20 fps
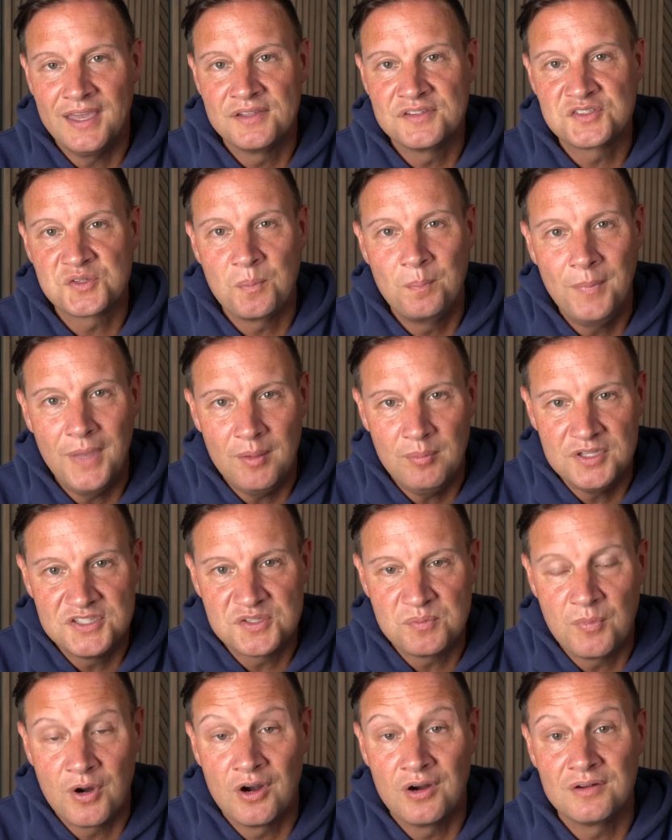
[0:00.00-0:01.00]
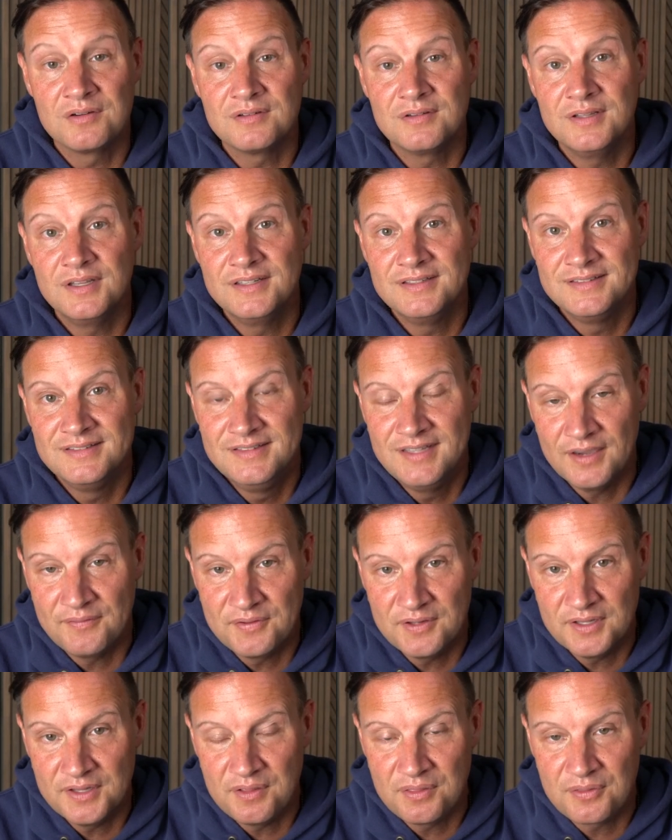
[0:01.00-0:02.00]
So maybe tomorrow,
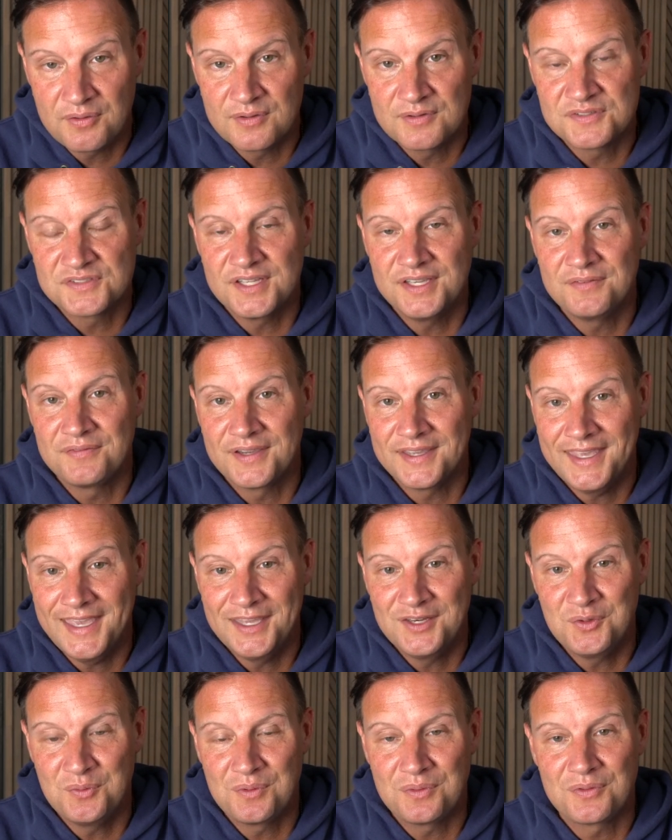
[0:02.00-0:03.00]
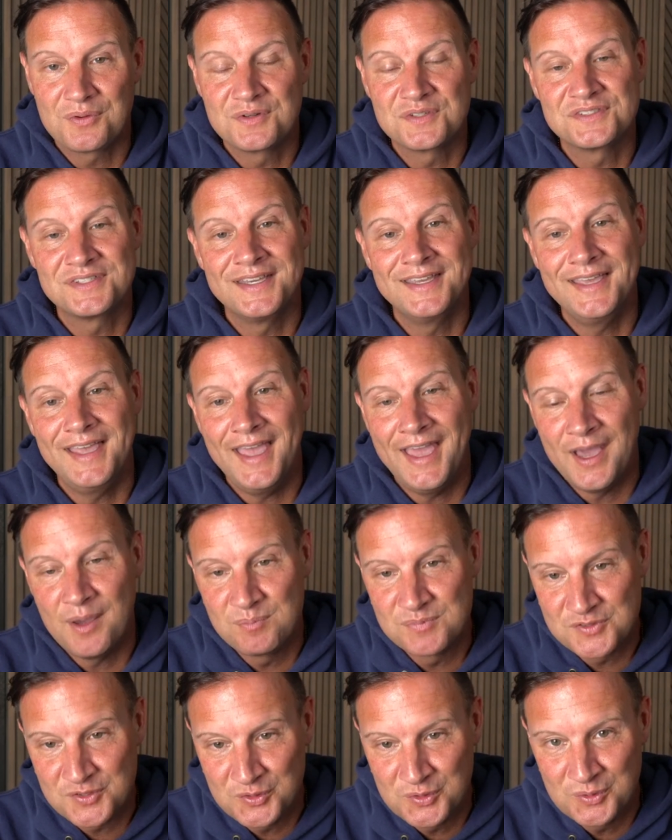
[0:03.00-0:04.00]
definitely Thursday. If I can't do it Thursday,
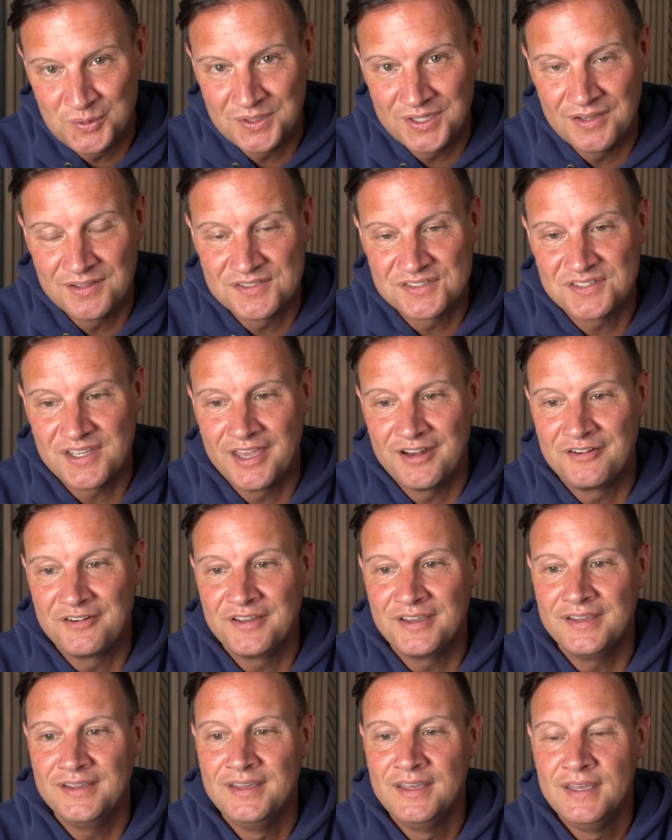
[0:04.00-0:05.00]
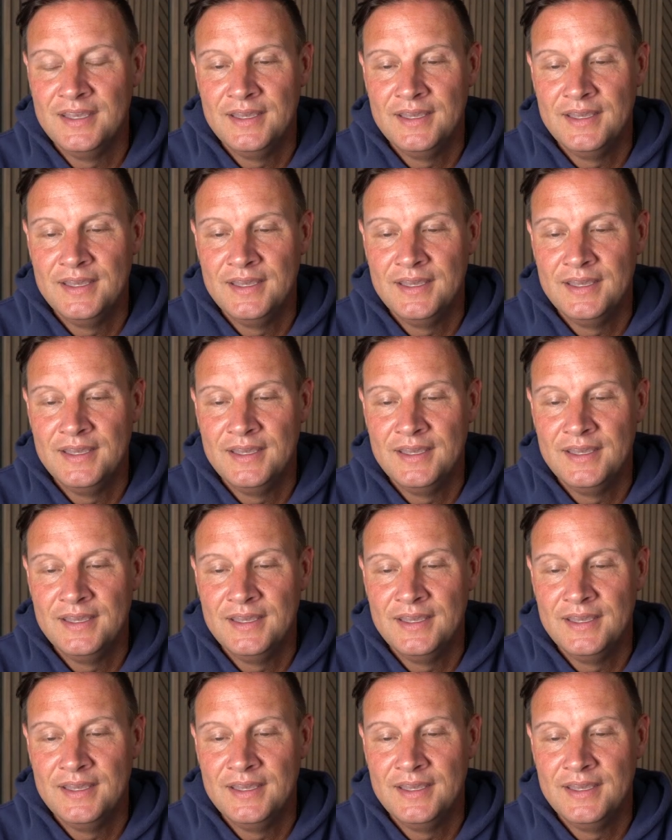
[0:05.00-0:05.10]
absolutely on Saturday.